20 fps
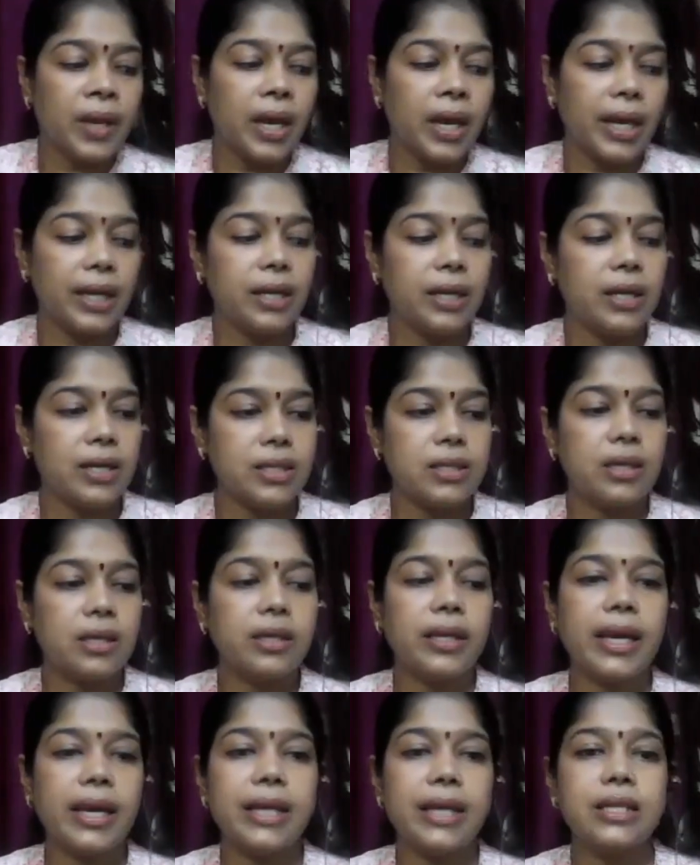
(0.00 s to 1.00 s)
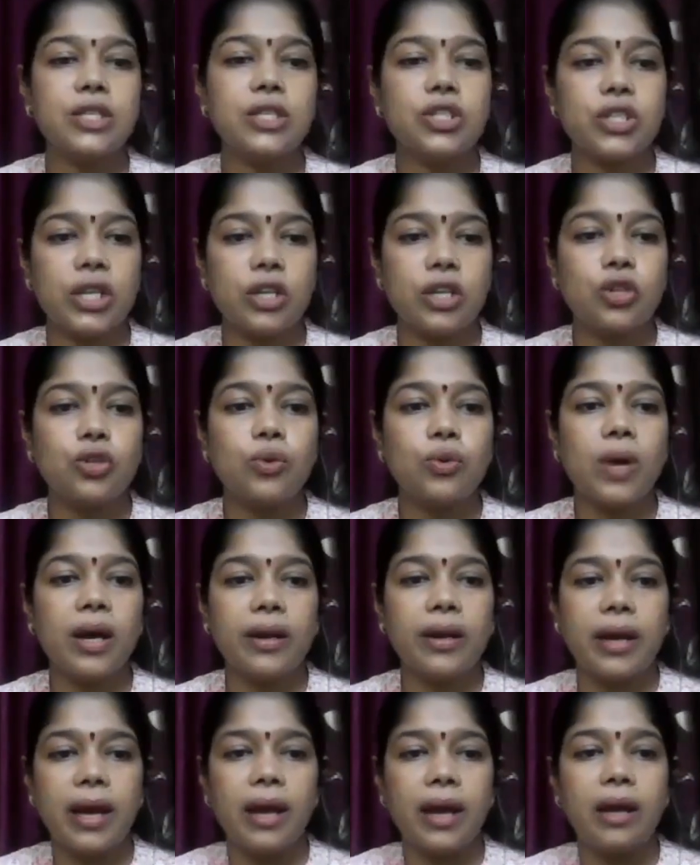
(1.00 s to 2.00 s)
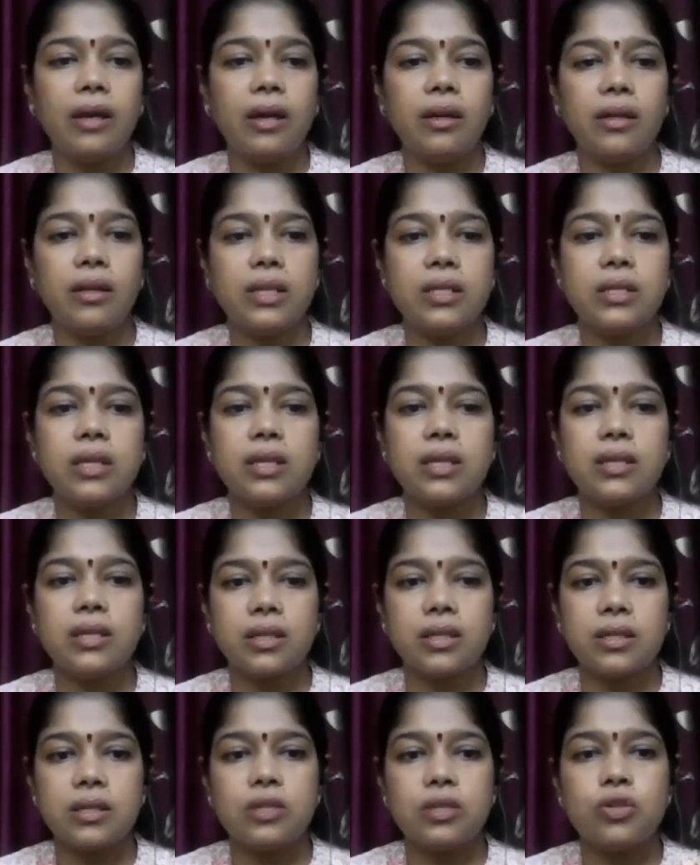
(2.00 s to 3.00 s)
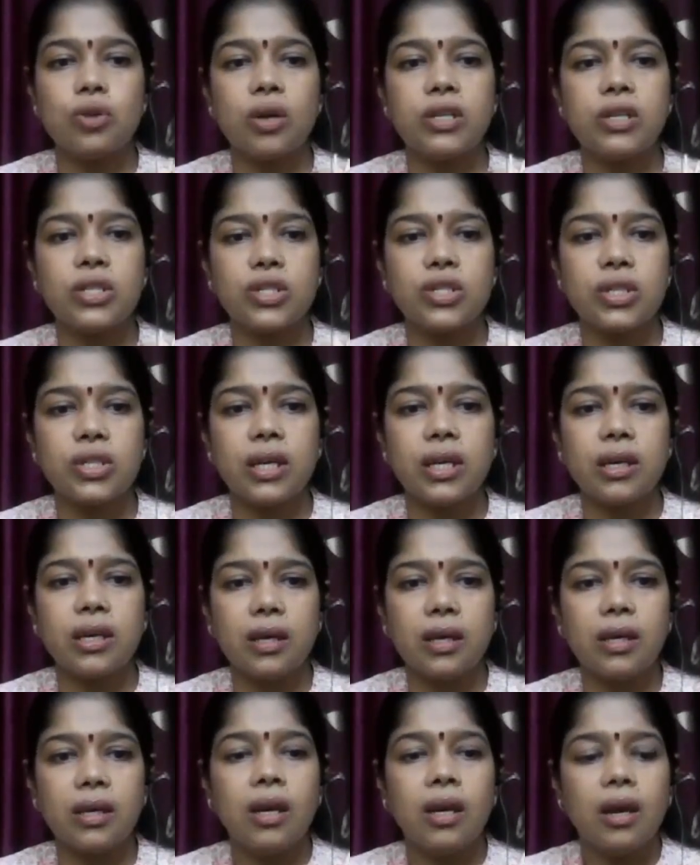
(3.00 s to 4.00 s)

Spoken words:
It doesn't get stick to our hand. This is not sticky.